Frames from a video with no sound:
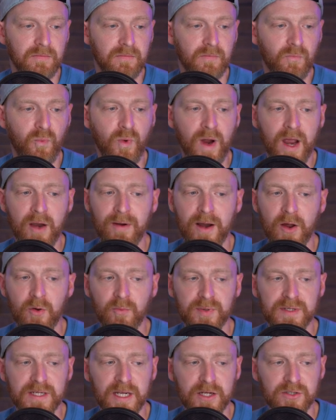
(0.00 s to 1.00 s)
Wear out
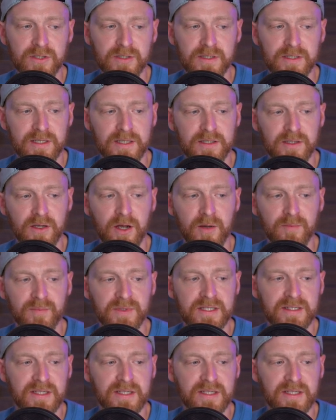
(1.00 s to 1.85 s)
protection, it says up to